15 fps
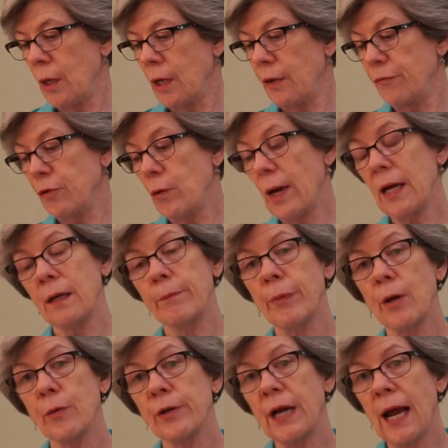If you had a
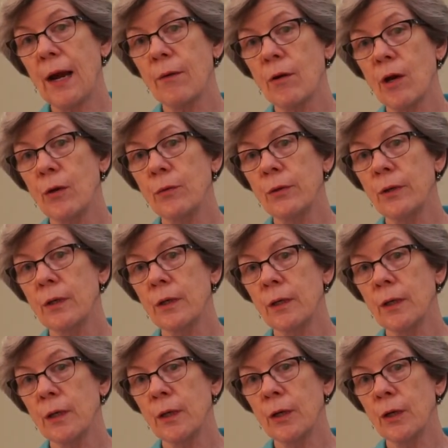bow and arrow,
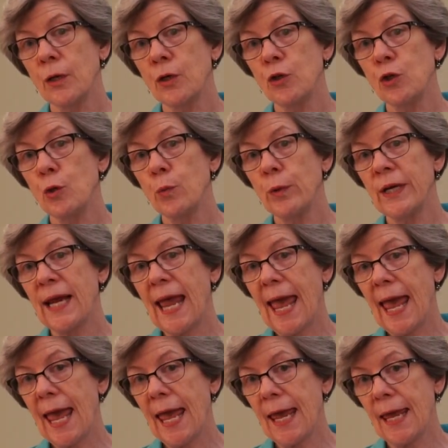you would
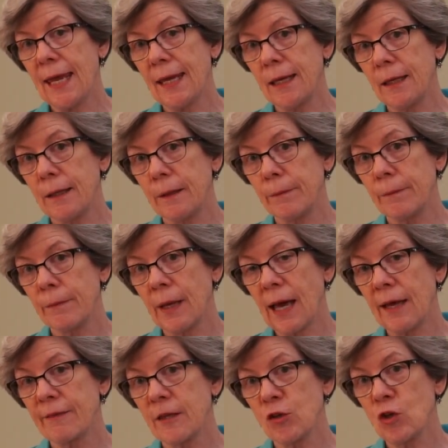aim
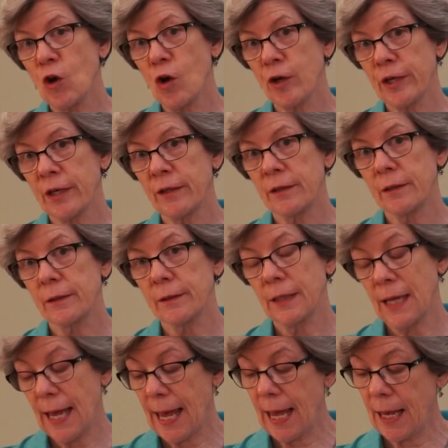at the target.
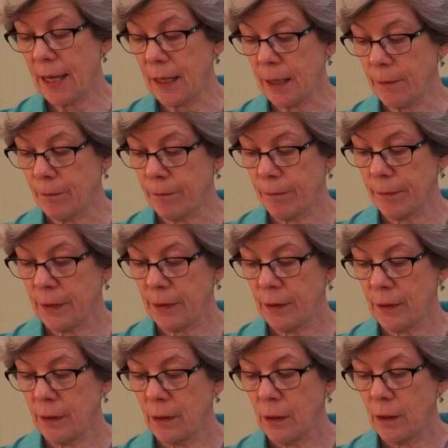Aim.
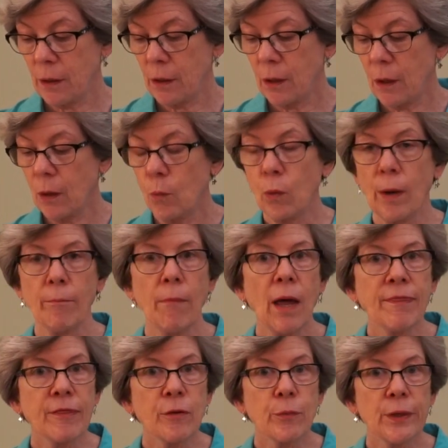What
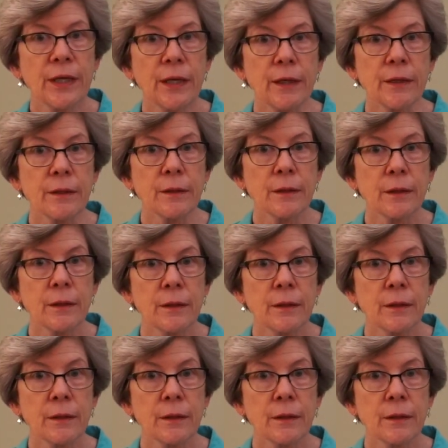month are we in?